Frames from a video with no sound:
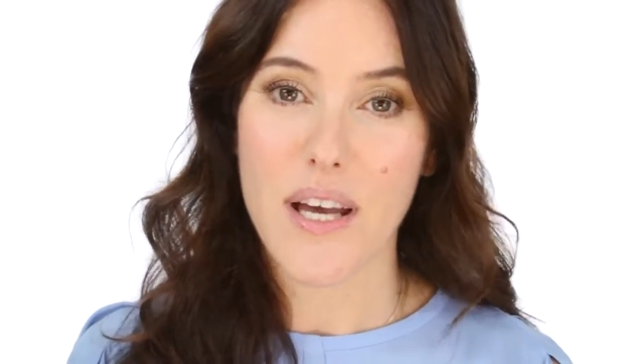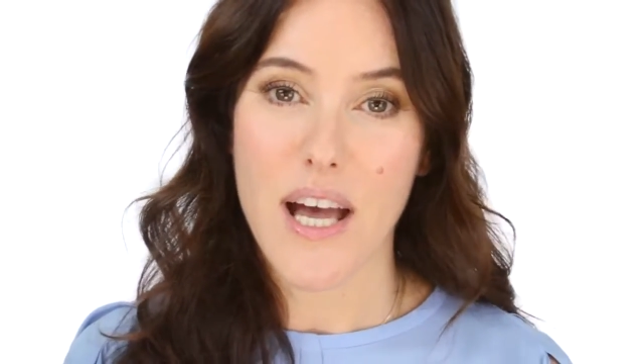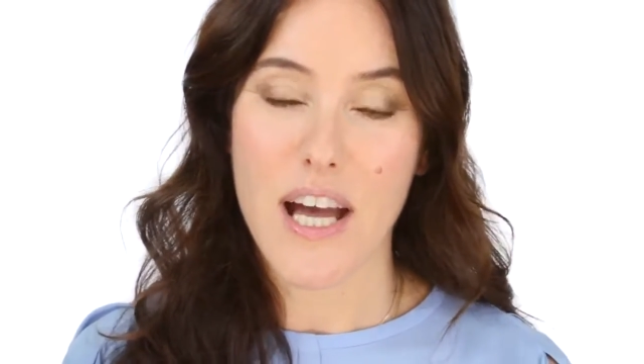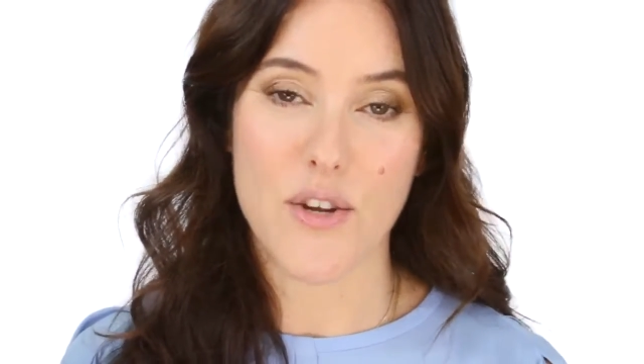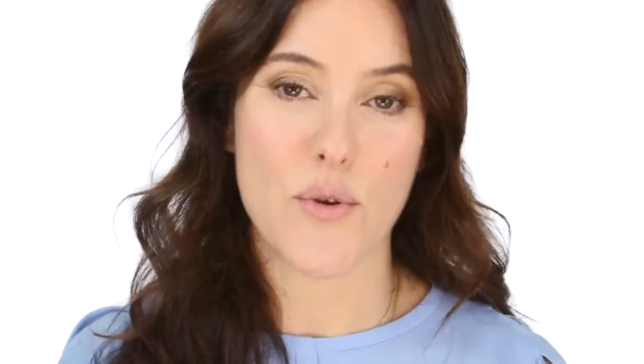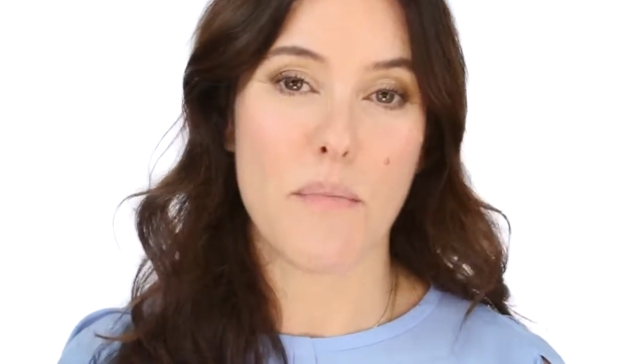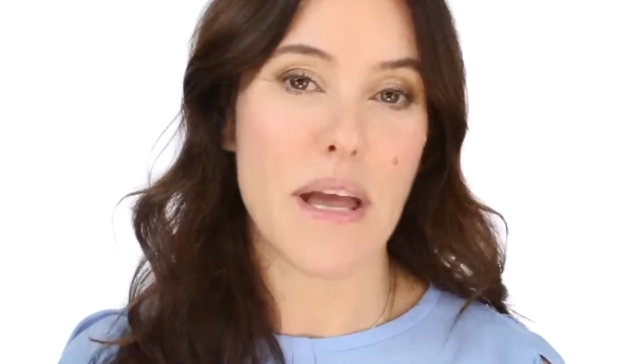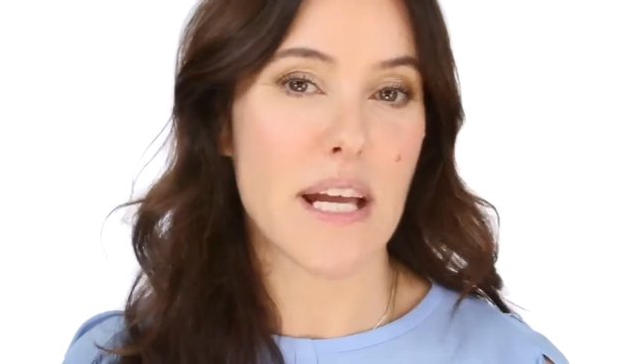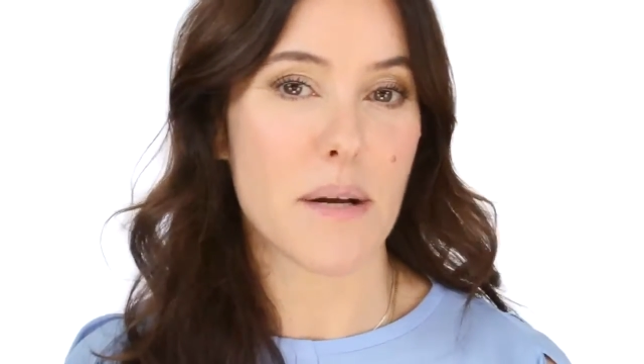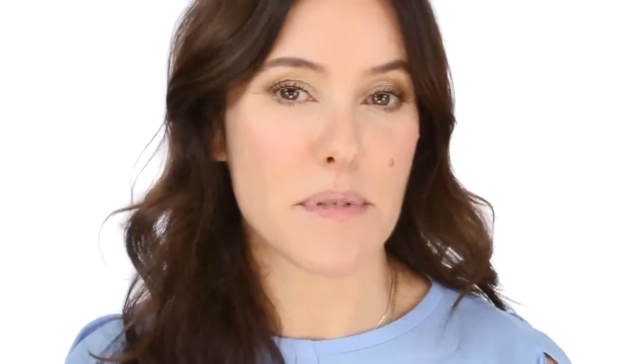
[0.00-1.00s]
and your
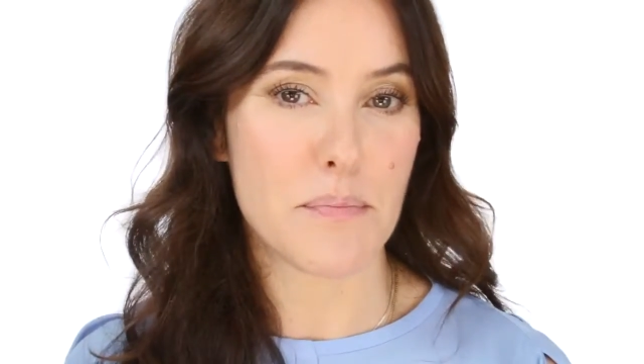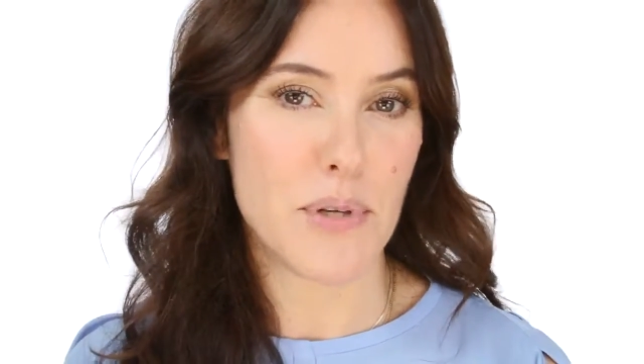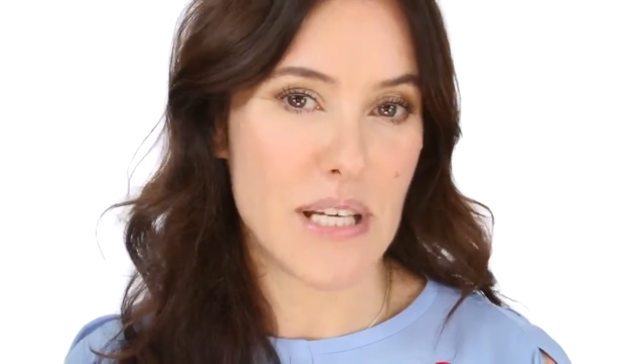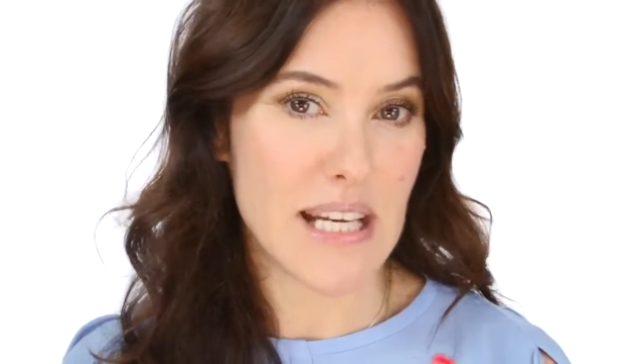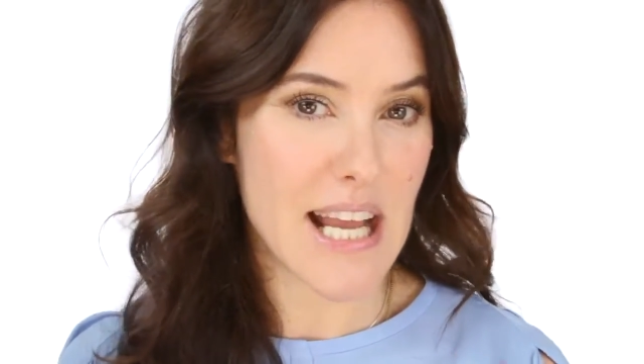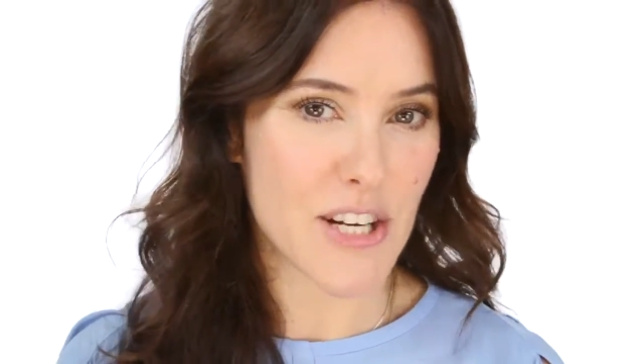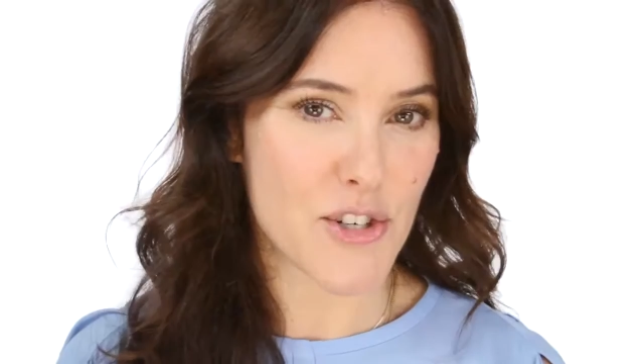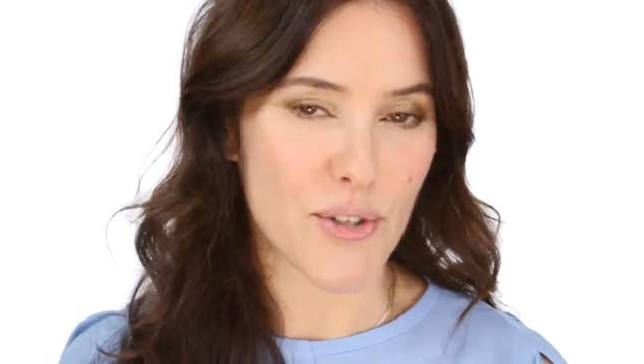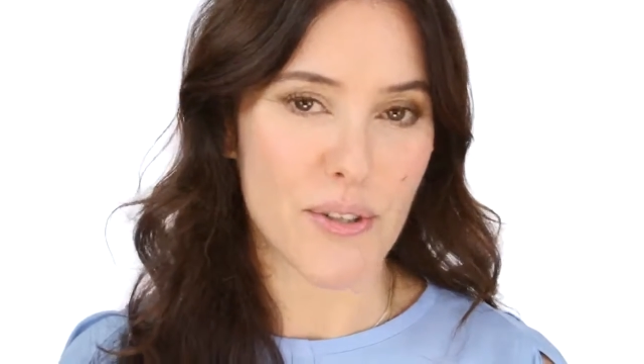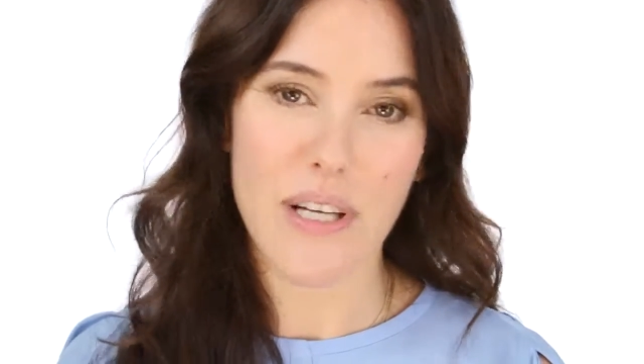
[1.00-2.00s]
makeup's pretty
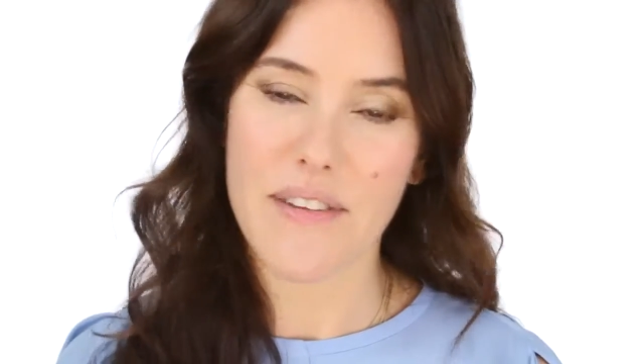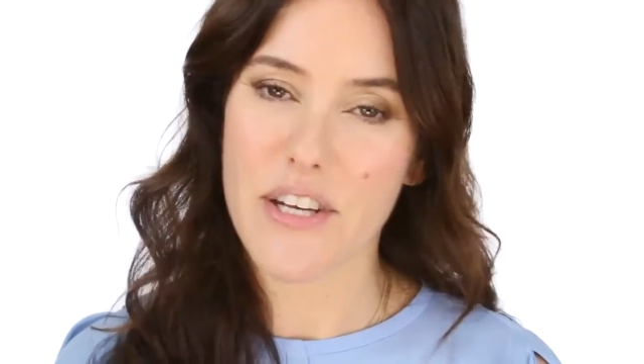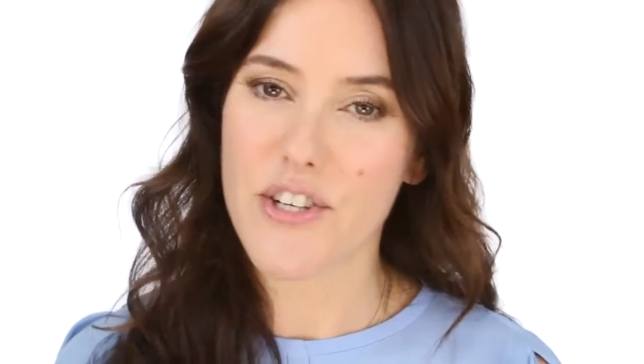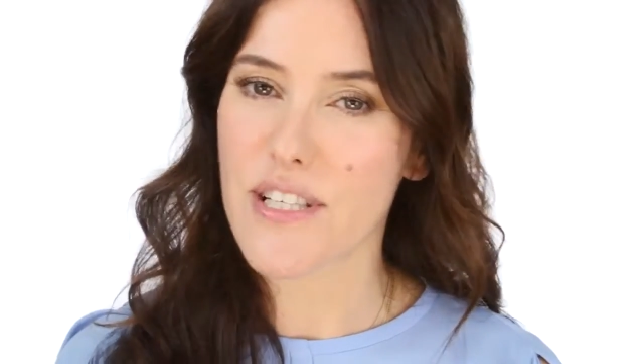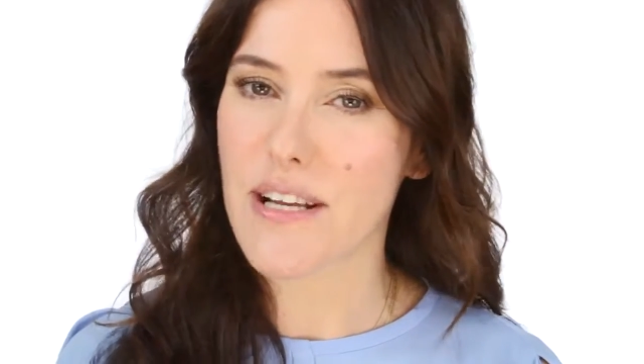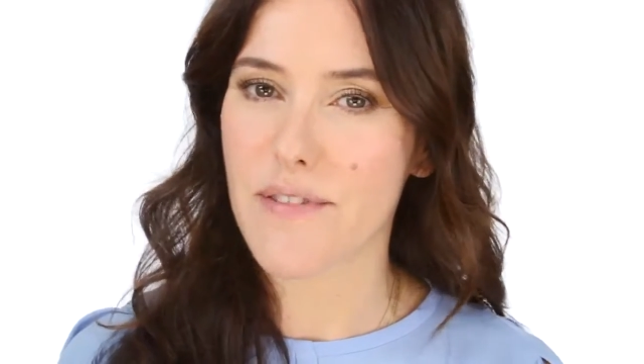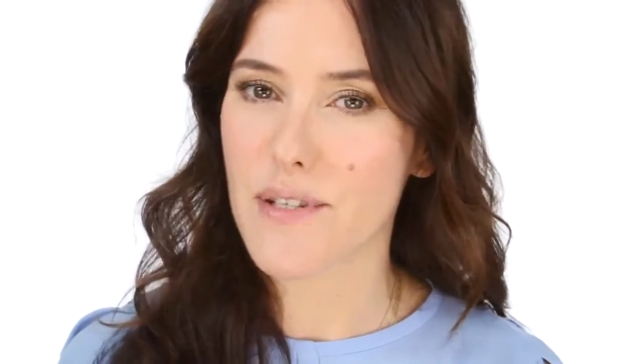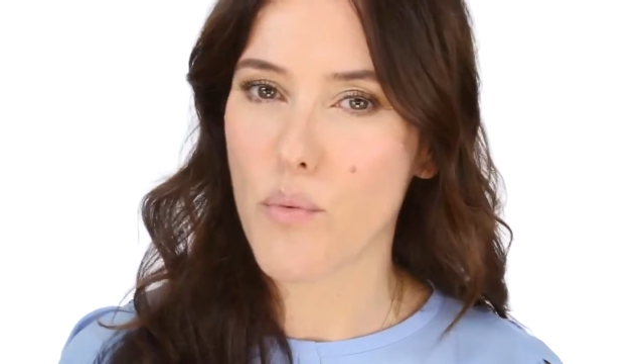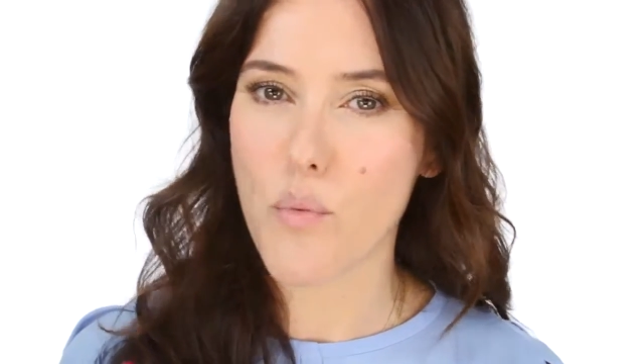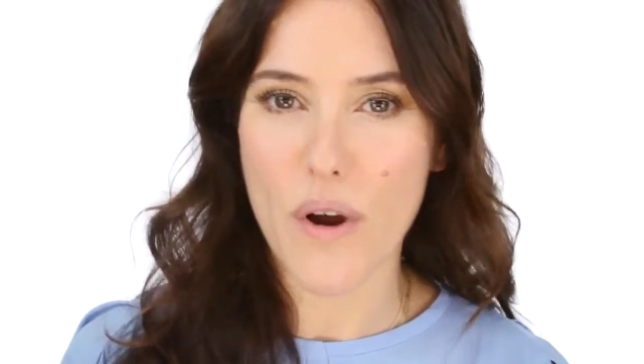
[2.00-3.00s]
natural, and then you just have
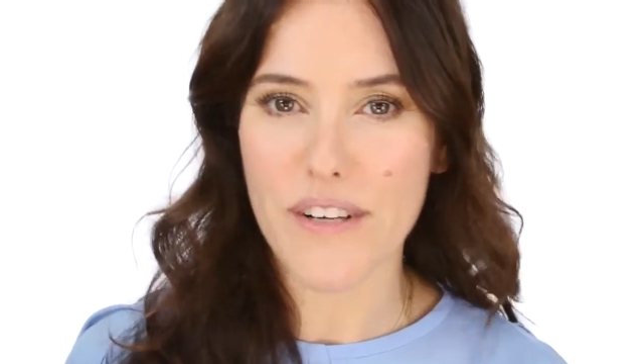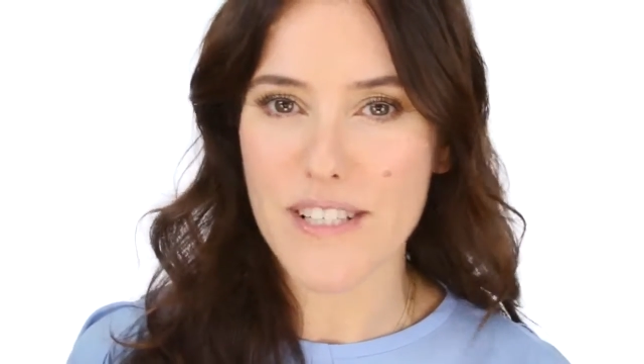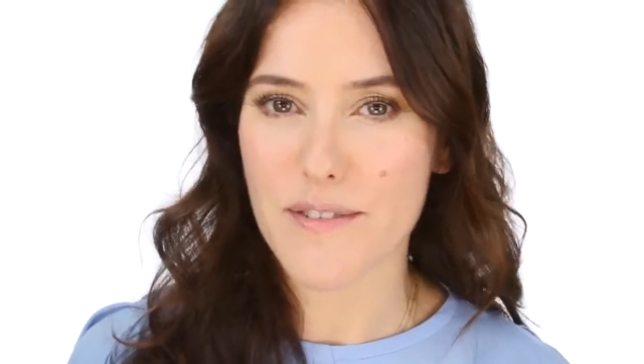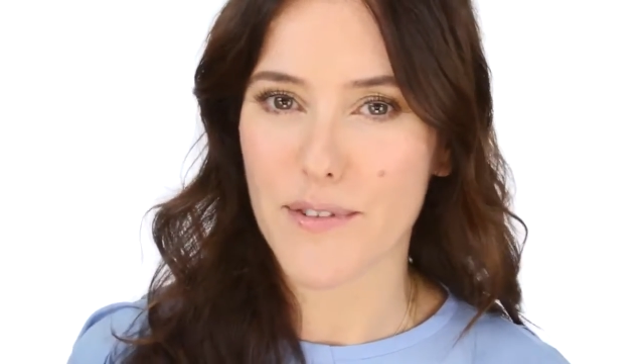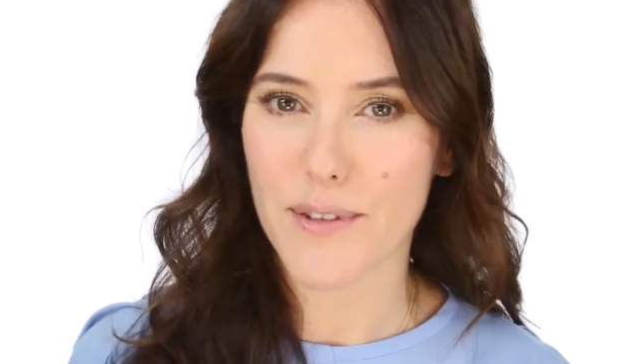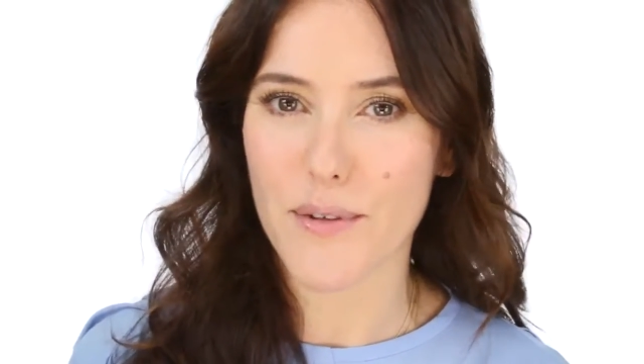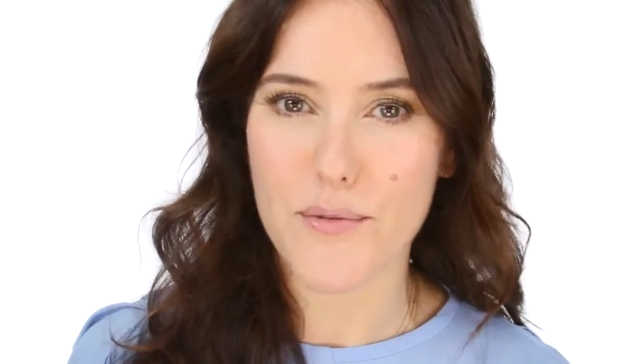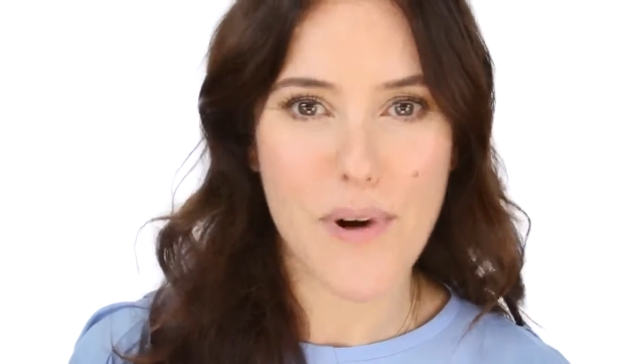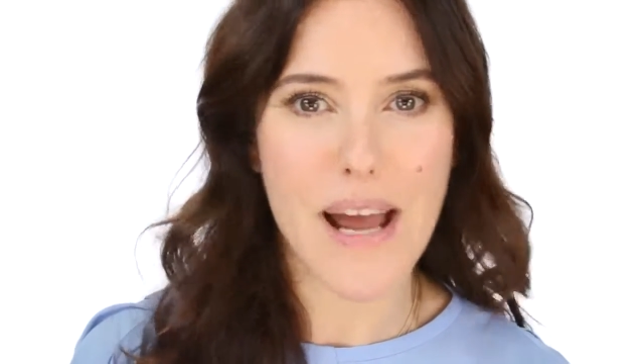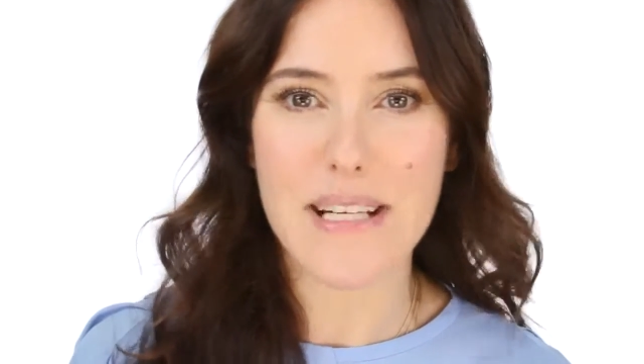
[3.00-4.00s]
this wonderful
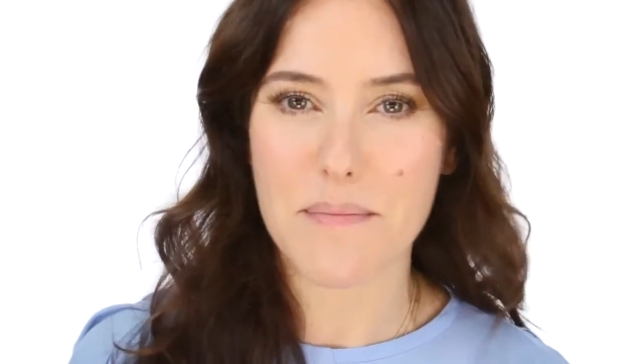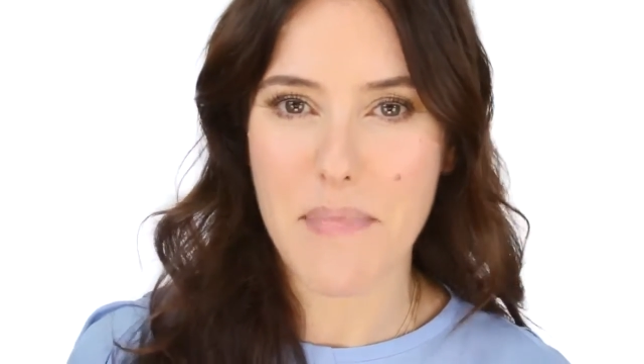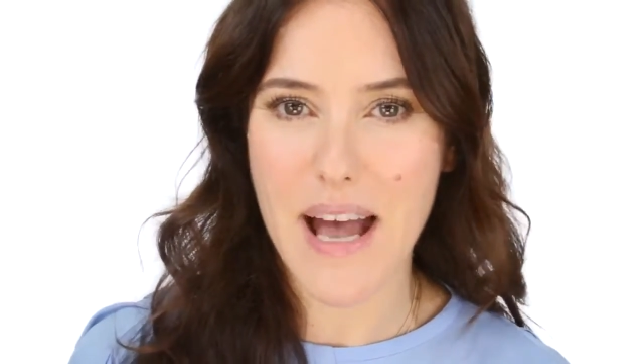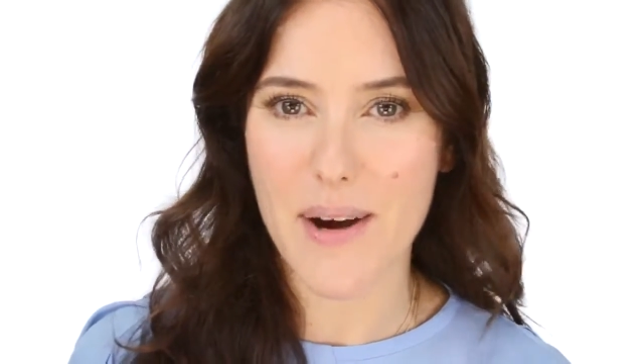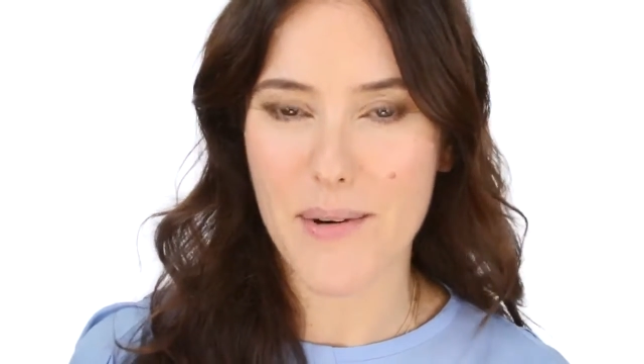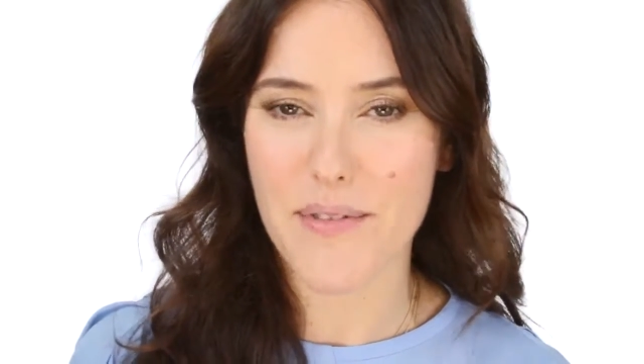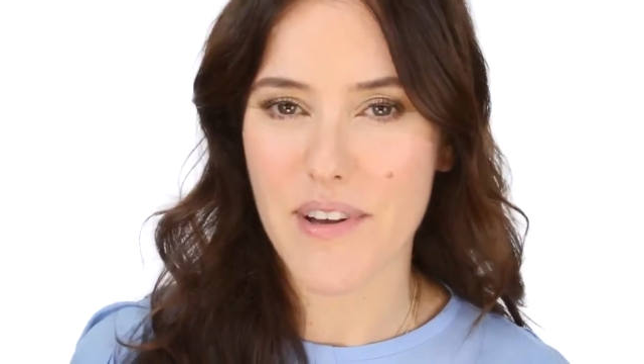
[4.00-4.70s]
red mouth.